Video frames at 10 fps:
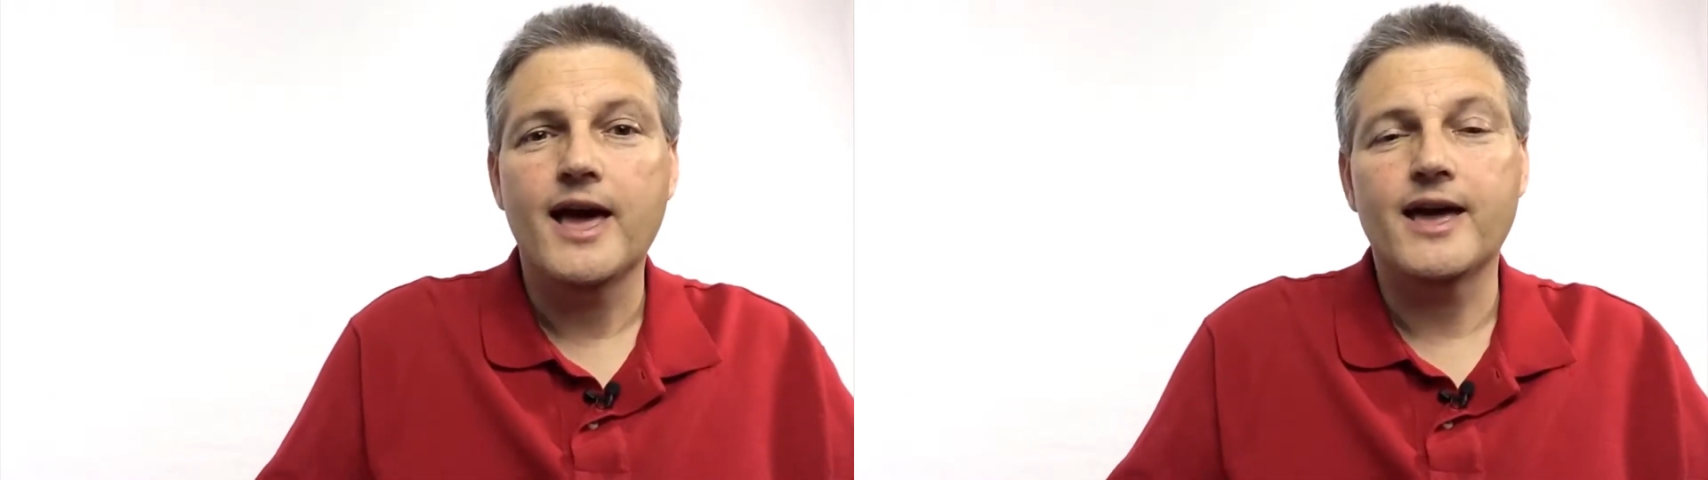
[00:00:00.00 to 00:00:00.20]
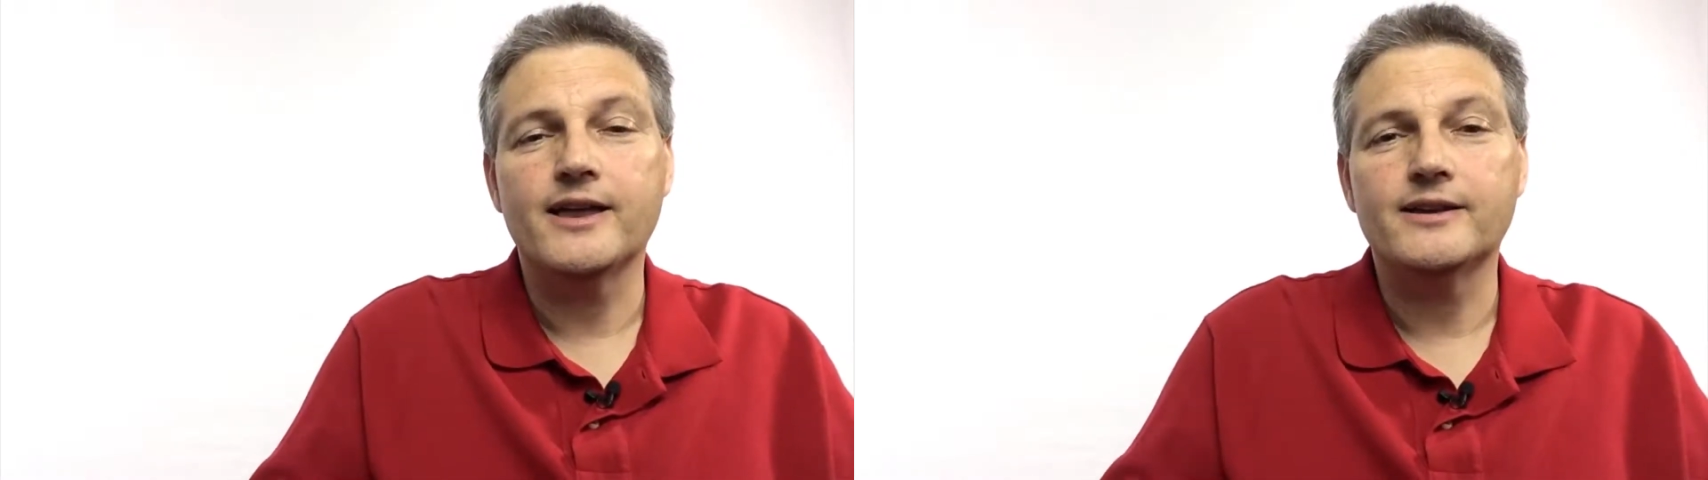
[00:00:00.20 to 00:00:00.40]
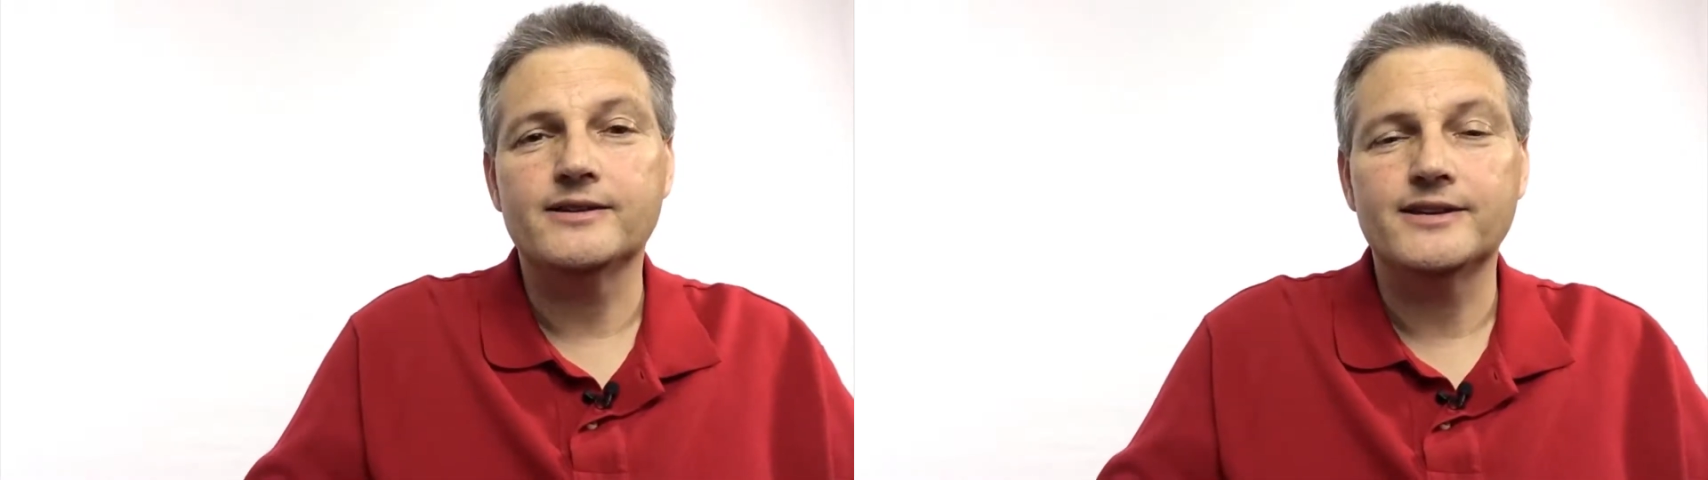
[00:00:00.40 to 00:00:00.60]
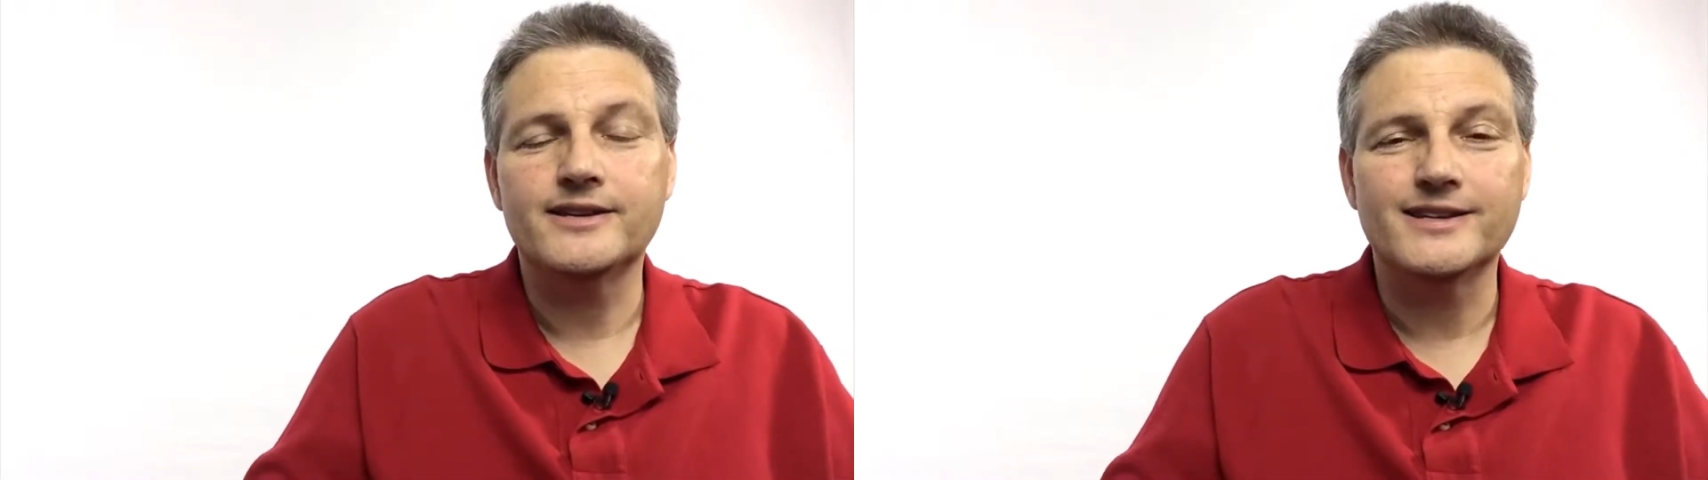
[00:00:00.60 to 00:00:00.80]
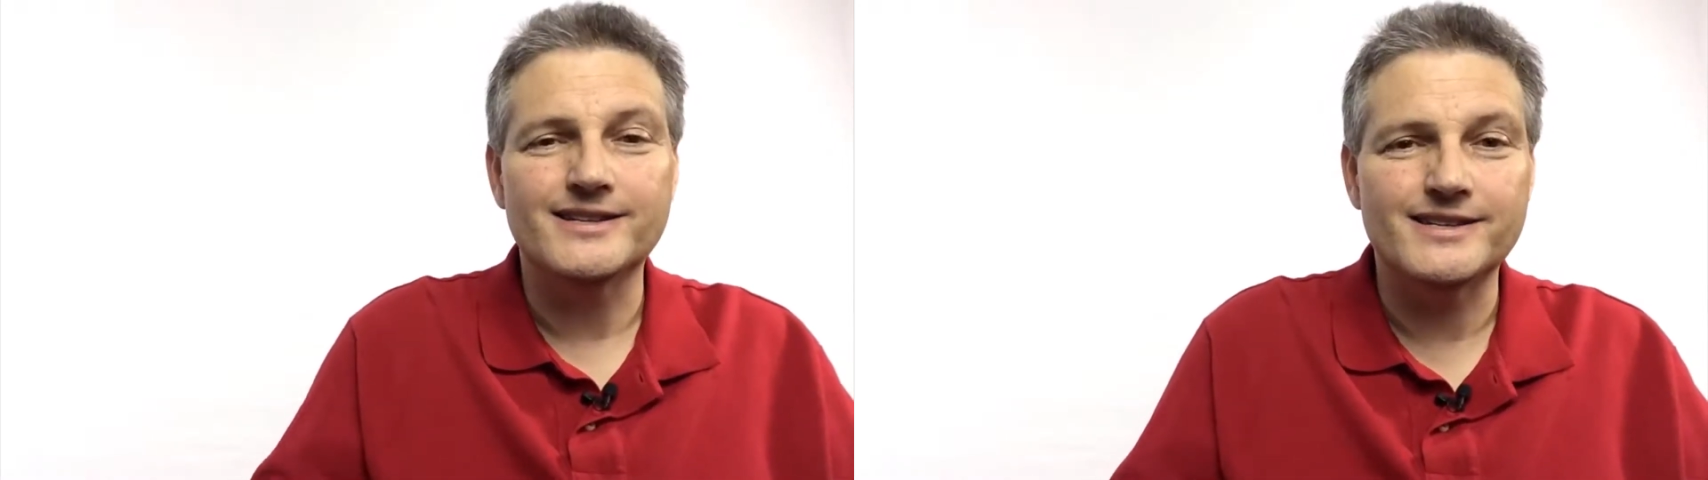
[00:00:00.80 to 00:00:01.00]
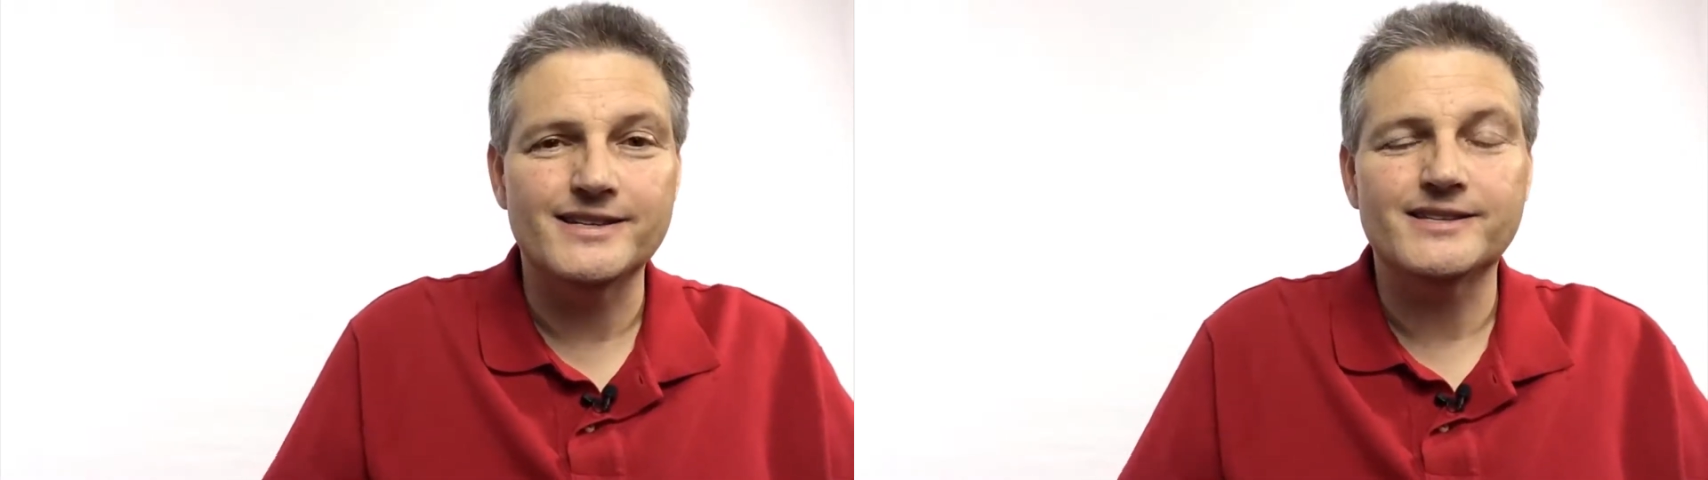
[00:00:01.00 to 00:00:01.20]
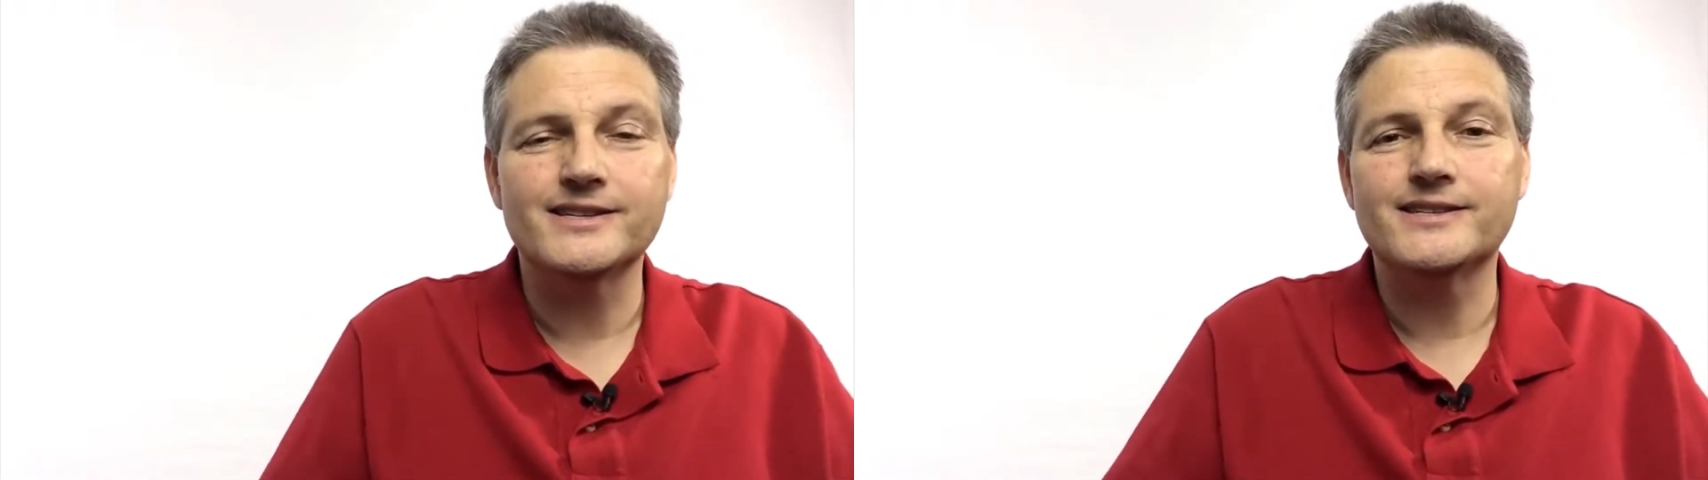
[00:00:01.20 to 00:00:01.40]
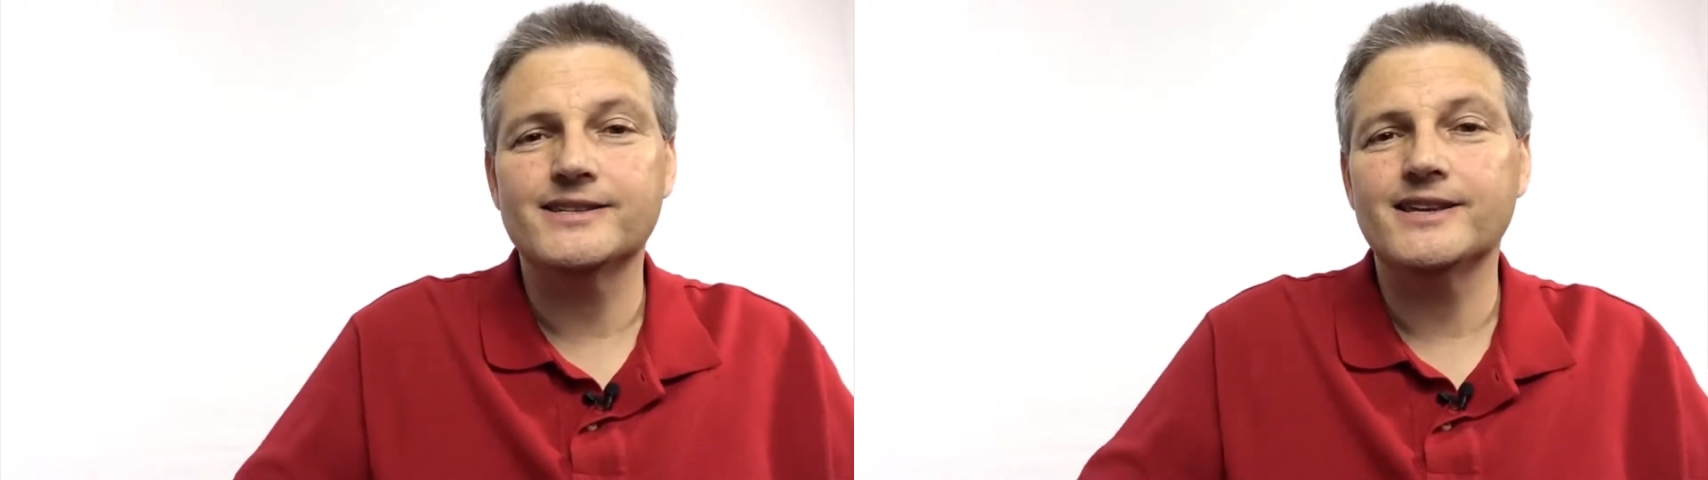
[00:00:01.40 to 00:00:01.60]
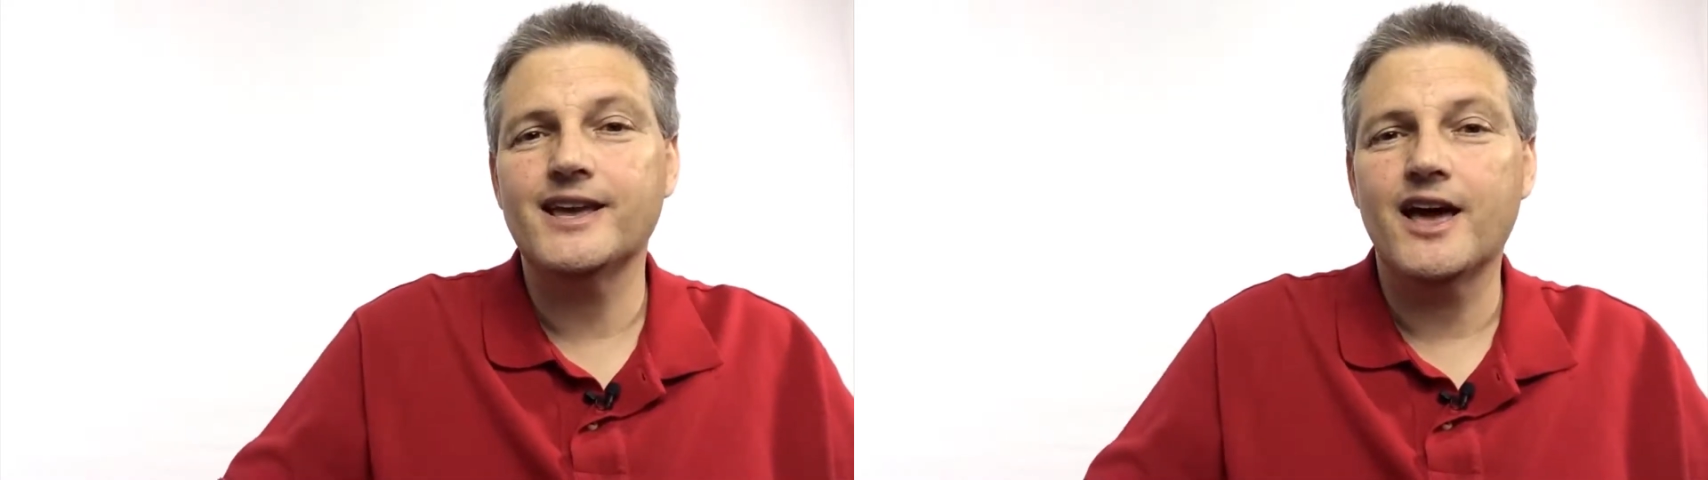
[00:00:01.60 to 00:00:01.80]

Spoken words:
and consistency